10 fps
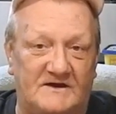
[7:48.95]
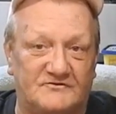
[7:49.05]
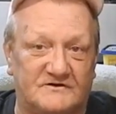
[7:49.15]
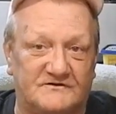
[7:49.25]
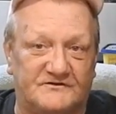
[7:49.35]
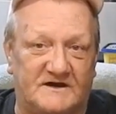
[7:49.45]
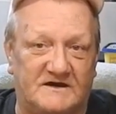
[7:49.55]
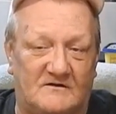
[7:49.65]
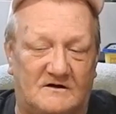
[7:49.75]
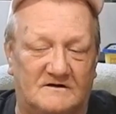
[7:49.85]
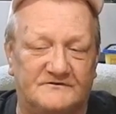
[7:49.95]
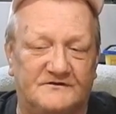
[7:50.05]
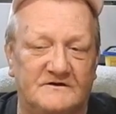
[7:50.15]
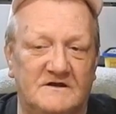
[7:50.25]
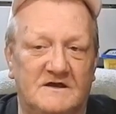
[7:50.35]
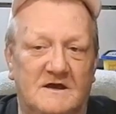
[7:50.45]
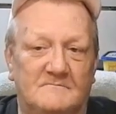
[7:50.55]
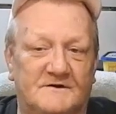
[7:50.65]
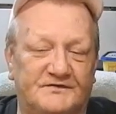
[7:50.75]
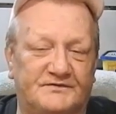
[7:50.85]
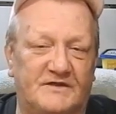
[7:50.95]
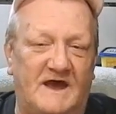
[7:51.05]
Patrick's Day cards, but